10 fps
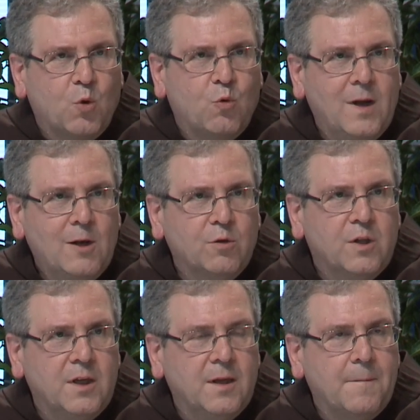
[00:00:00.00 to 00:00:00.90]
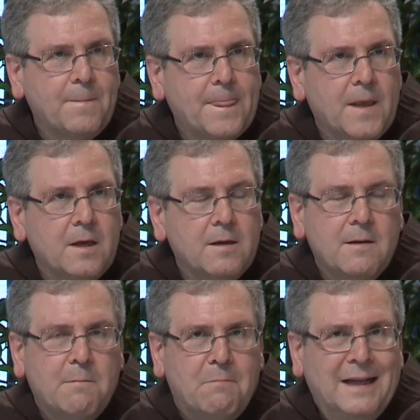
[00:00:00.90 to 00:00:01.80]
custody,
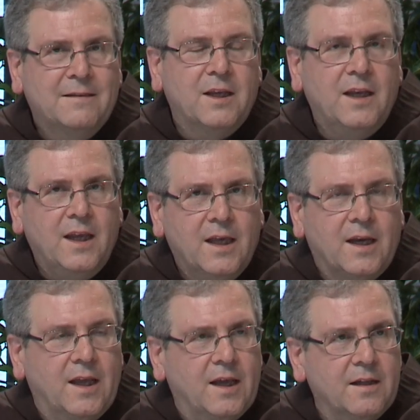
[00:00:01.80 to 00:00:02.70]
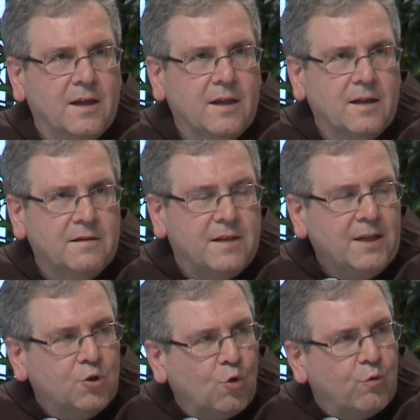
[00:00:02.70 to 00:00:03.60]
the
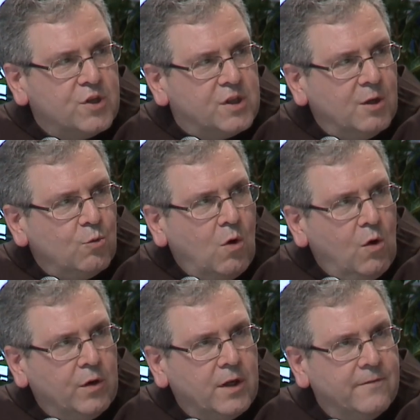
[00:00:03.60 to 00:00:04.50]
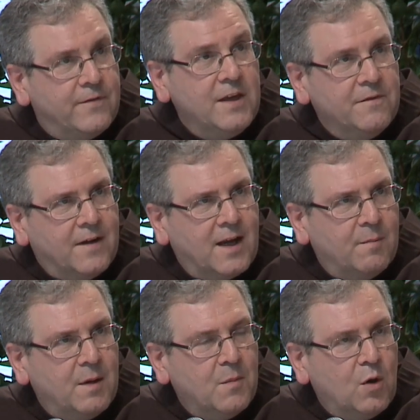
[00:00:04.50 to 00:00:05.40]
sense, the meaning
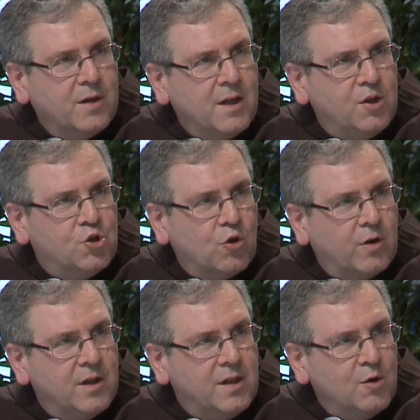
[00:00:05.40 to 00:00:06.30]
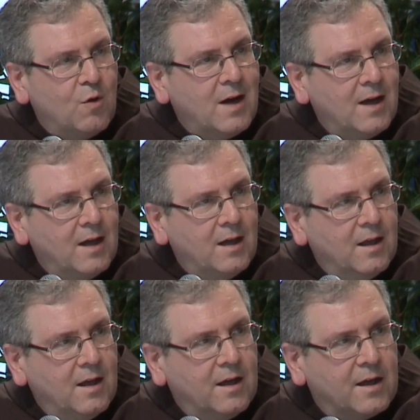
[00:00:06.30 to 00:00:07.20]
of custody is to
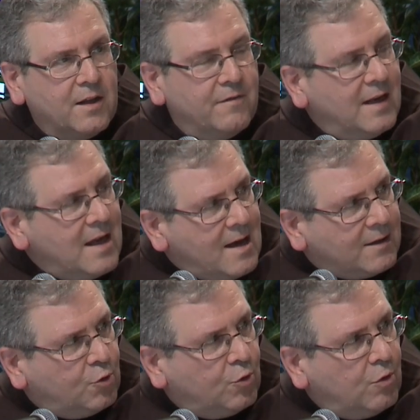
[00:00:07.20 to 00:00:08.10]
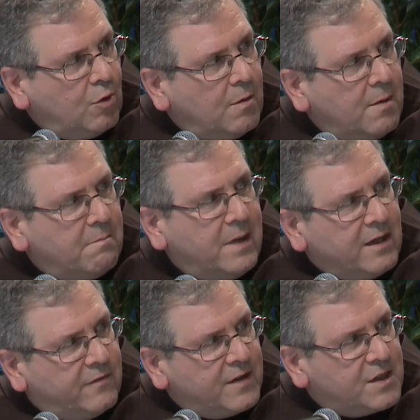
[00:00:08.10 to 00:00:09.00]
maintain the
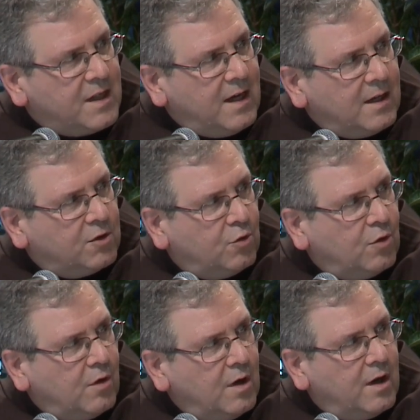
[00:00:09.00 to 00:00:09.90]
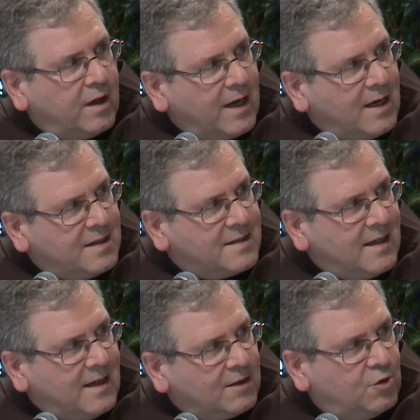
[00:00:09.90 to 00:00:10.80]
memory of these places
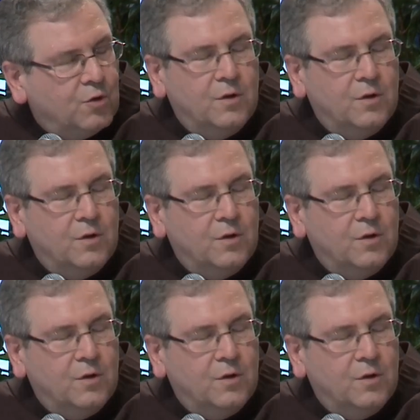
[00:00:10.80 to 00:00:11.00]
alive,